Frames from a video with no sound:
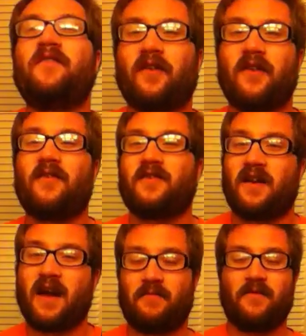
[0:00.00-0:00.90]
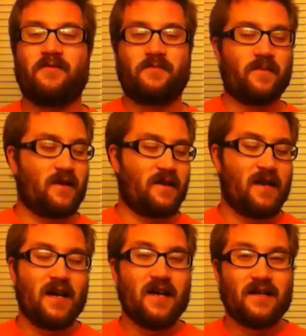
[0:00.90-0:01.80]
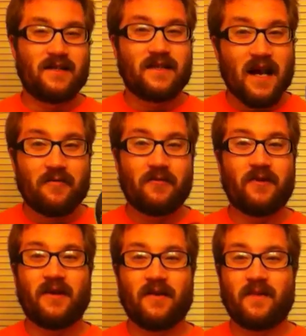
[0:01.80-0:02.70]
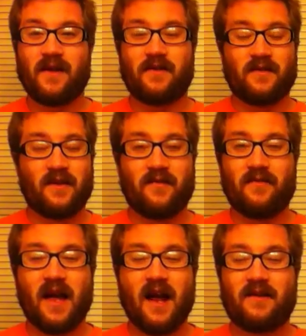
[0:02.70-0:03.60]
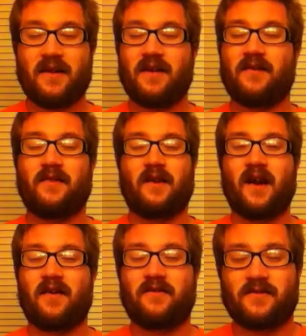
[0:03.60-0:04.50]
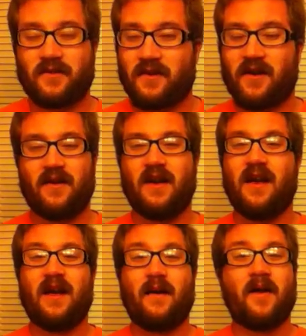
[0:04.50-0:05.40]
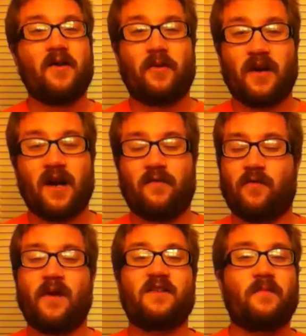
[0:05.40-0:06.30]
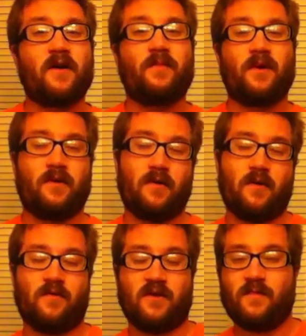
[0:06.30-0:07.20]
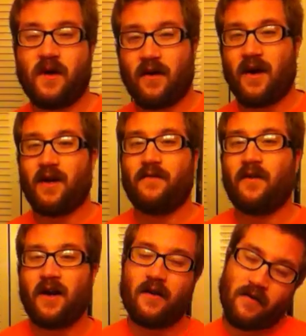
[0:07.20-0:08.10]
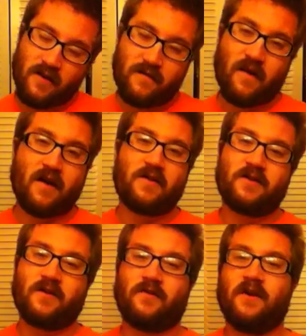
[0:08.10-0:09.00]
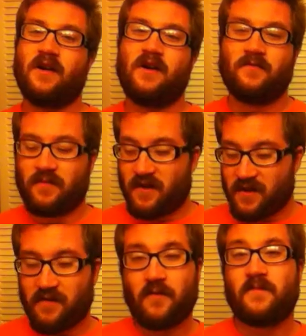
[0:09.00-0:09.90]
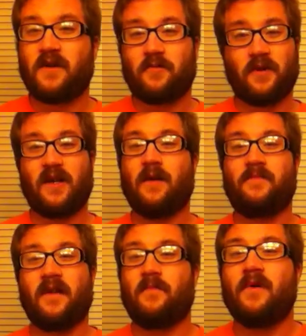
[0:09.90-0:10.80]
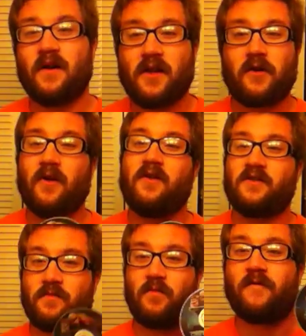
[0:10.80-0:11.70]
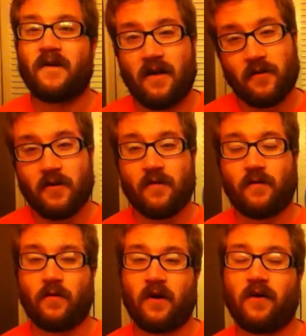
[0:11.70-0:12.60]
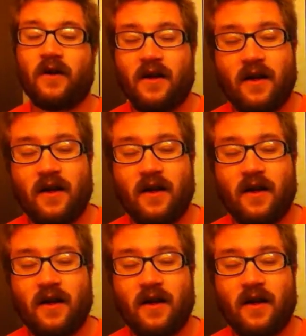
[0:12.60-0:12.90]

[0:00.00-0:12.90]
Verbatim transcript: even Leonardo DiCaprio is, it's not really, the acting and the characters on there, I don't really care for. That's my opinion, though. If you like it, that's fine, it's you. But this film didn't really get there, but the critters prevailed over well.